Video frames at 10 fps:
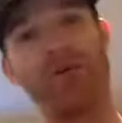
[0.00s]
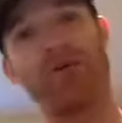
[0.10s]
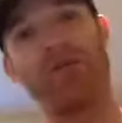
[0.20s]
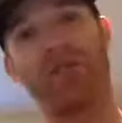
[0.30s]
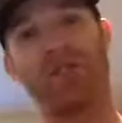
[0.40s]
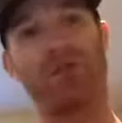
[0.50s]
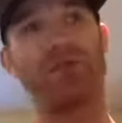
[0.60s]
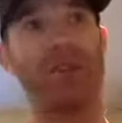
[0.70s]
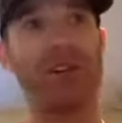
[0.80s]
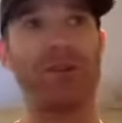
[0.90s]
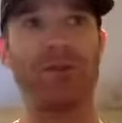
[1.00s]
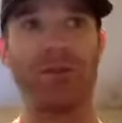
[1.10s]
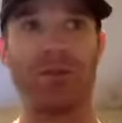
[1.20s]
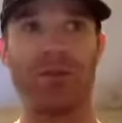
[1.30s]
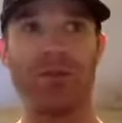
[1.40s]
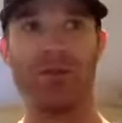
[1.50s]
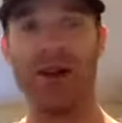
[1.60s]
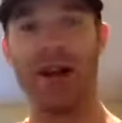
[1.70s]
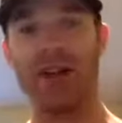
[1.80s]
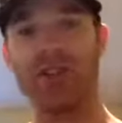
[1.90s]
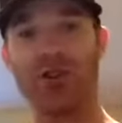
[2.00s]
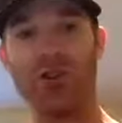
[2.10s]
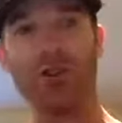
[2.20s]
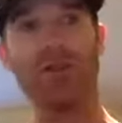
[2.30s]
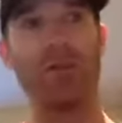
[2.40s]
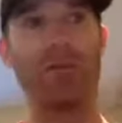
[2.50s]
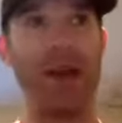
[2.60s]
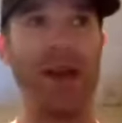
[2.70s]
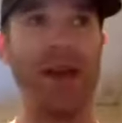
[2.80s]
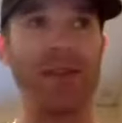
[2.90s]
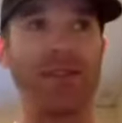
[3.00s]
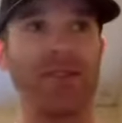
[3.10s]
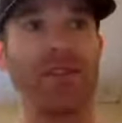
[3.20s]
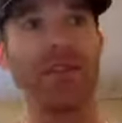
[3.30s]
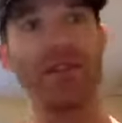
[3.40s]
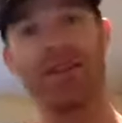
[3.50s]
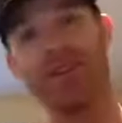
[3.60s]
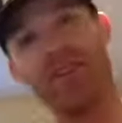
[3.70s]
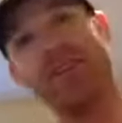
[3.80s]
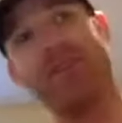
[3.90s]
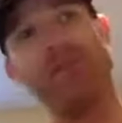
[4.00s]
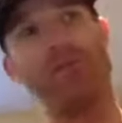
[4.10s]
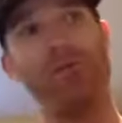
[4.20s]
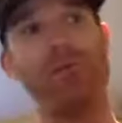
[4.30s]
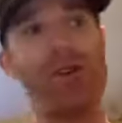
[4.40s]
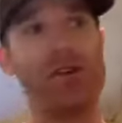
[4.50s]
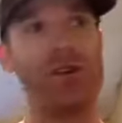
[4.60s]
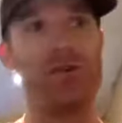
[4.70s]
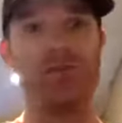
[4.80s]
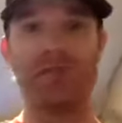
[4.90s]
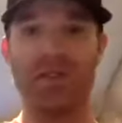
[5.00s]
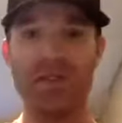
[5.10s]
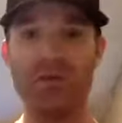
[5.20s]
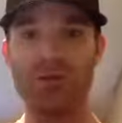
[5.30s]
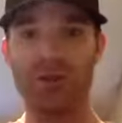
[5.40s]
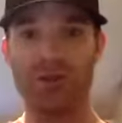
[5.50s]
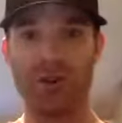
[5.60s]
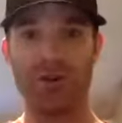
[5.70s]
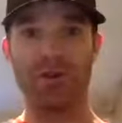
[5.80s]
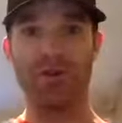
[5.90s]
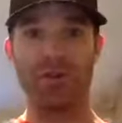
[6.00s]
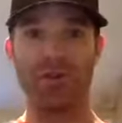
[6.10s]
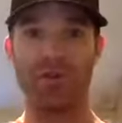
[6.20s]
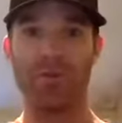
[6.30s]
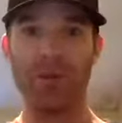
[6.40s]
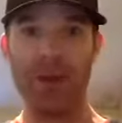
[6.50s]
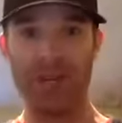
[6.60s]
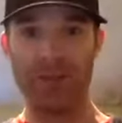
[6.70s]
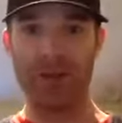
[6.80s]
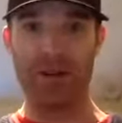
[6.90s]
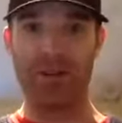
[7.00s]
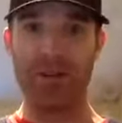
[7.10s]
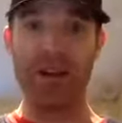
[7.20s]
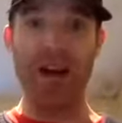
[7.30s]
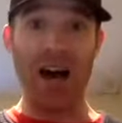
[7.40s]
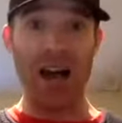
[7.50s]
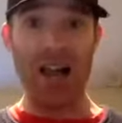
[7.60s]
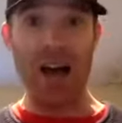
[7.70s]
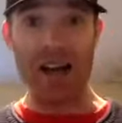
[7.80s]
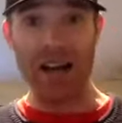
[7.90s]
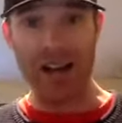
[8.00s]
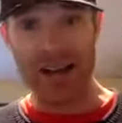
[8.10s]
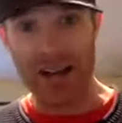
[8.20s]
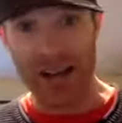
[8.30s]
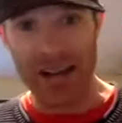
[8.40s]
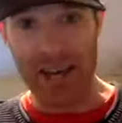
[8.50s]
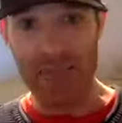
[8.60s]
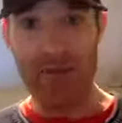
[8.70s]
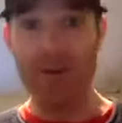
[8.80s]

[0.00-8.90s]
their struggles or pains. See if you can become the solution to their struggles and their pains, because a lot of the time,